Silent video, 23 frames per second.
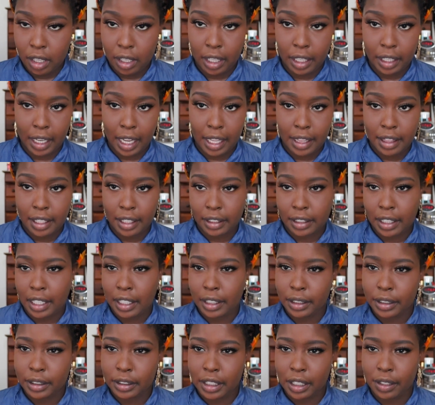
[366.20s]
Like, I think that
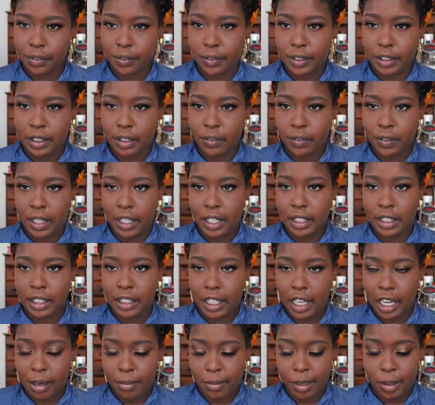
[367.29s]
it looks like really red in the
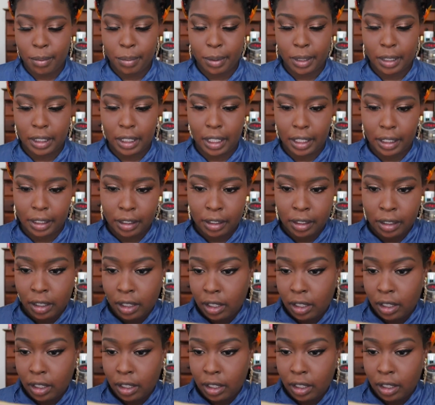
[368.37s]
camera, but like